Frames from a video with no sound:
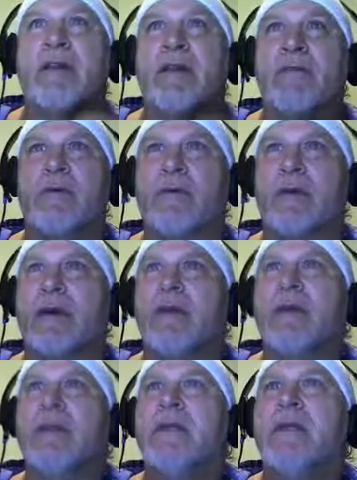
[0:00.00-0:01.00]
look real quick.
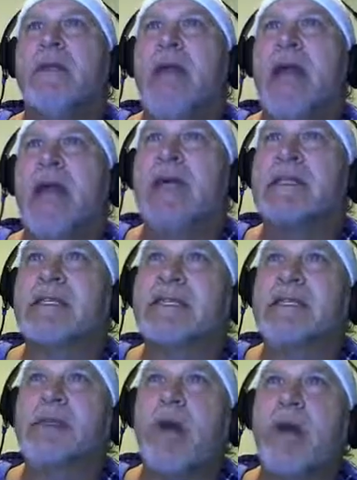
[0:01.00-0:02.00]
It has a
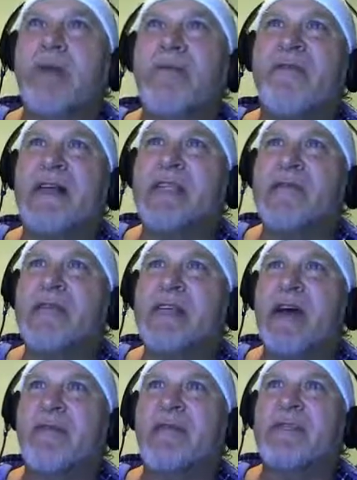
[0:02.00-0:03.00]
smaller face of
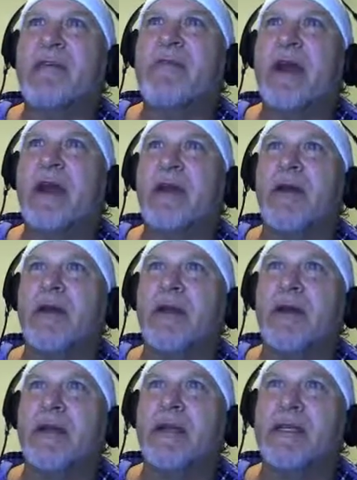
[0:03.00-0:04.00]
Jefferson right
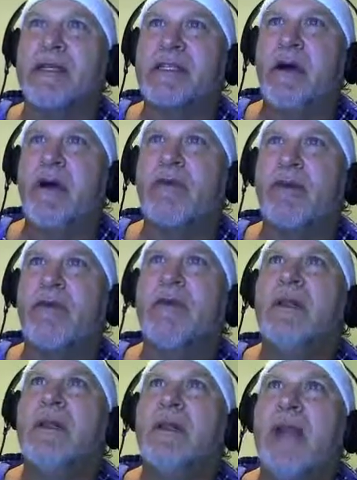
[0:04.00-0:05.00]
here in this oval.
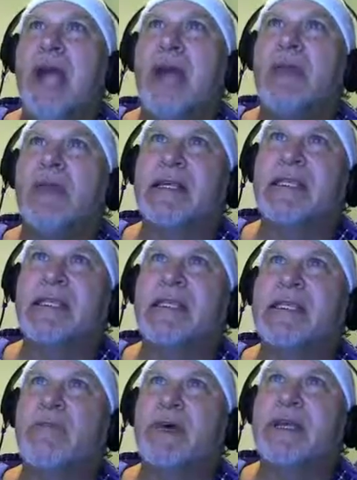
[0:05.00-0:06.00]
And this
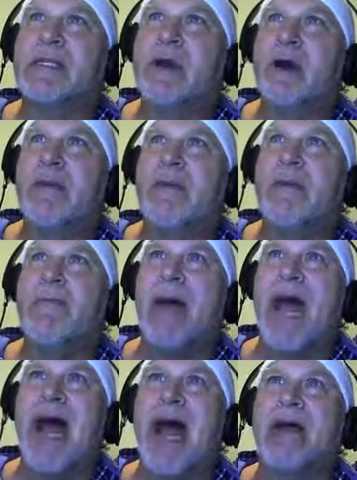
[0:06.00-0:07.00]
is what's on the
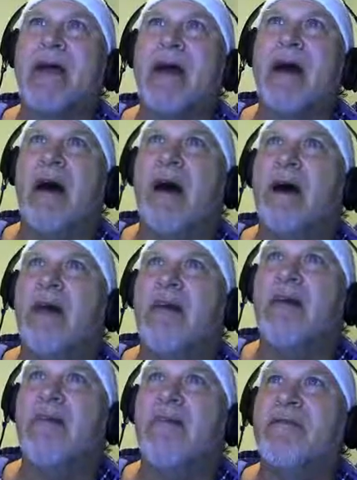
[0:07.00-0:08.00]
back
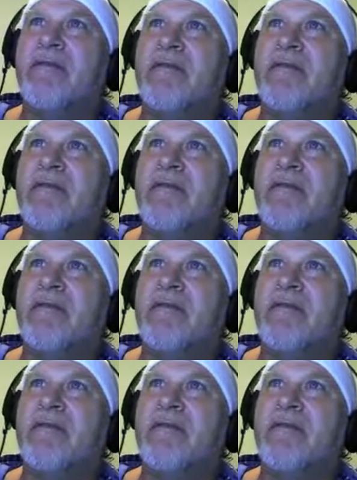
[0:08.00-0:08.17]
of